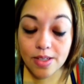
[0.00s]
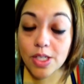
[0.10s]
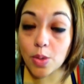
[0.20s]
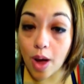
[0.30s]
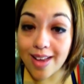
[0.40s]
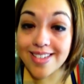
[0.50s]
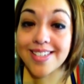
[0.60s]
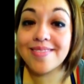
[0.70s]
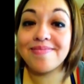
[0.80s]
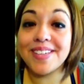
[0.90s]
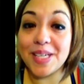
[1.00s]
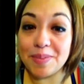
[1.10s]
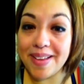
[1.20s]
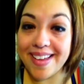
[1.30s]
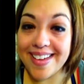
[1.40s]
Squats
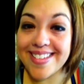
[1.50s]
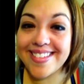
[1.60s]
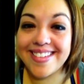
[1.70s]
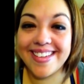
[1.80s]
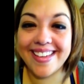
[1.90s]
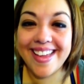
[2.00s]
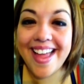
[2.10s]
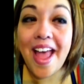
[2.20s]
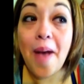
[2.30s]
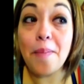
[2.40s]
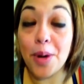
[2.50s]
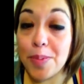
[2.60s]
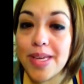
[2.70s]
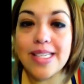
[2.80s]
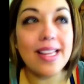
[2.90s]
killed my legs.
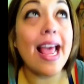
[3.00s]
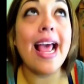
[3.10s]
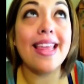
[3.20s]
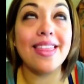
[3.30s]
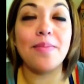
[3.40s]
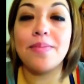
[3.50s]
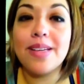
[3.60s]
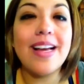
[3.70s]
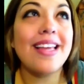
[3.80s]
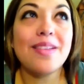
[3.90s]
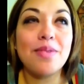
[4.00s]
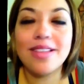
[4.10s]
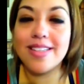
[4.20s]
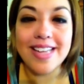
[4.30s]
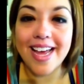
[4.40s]
Burpees, hate them. I them
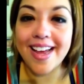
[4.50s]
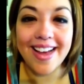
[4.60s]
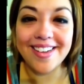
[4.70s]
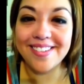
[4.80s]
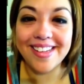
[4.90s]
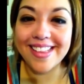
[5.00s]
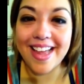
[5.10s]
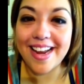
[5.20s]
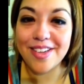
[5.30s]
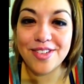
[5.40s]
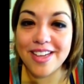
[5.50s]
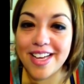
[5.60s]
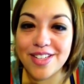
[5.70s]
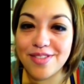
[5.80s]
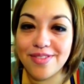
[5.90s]
to this day. I don't like that
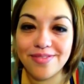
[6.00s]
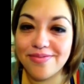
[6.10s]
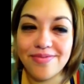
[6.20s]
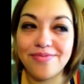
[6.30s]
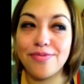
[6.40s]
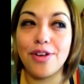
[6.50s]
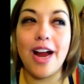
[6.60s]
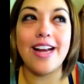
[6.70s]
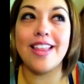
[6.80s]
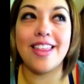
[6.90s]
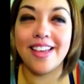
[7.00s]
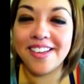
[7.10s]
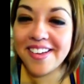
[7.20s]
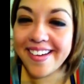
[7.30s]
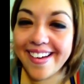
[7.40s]
exercise for anything.
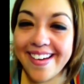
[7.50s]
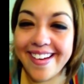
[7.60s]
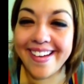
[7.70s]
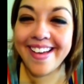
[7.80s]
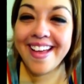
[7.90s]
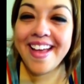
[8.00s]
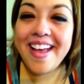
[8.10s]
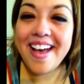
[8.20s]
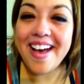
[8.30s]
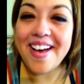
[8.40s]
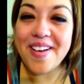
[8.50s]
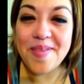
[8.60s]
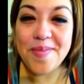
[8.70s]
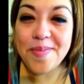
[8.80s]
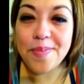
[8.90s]

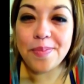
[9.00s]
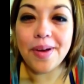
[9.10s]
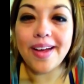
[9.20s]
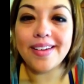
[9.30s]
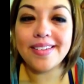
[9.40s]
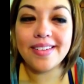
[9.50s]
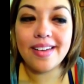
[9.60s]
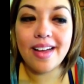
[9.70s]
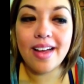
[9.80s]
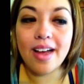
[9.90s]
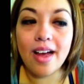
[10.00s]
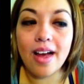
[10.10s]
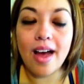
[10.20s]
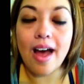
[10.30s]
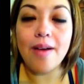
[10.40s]
But
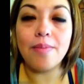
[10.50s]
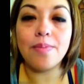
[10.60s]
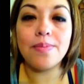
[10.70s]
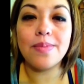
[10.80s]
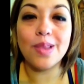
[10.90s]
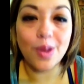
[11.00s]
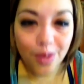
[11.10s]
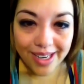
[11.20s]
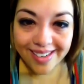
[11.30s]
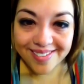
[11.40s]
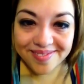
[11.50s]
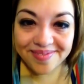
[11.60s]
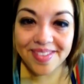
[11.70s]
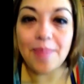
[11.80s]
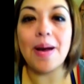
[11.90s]
I'm learning
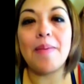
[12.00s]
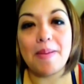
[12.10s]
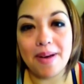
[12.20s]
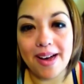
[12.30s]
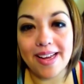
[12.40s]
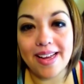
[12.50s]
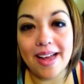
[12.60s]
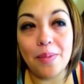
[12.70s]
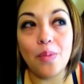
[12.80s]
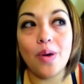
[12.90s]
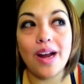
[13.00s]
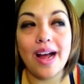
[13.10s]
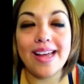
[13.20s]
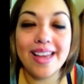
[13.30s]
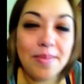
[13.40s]
about my body and what
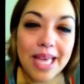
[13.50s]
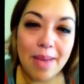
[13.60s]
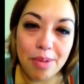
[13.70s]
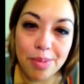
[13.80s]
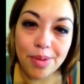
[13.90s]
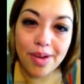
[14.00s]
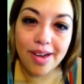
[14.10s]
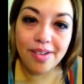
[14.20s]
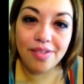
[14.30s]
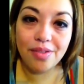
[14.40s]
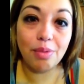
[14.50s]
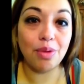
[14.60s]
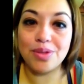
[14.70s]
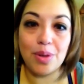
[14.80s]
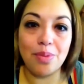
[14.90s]
I am capable of
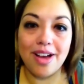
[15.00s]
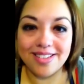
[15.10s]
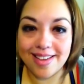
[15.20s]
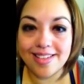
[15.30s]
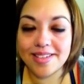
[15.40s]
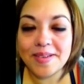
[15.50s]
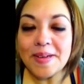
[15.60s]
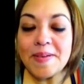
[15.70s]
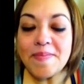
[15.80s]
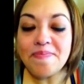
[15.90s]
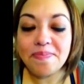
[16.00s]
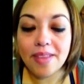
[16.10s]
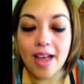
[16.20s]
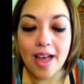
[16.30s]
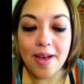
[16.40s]
through this whole process.
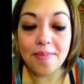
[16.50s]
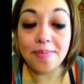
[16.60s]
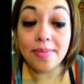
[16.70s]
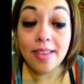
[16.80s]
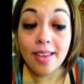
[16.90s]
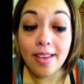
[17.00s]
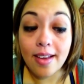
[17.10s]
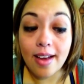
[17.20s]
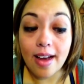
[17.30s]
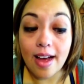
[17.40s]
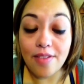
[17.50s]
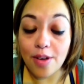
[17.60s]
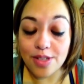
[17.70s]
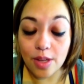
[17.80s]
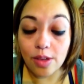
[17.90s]
I've
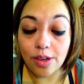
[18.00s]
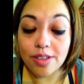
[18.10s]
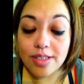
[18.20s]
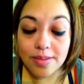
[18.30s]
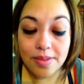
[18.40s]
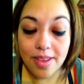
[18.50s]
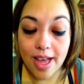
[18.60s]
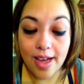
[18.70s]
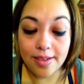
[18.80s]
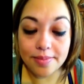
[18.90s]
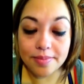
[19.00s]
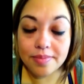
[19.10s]
also learned that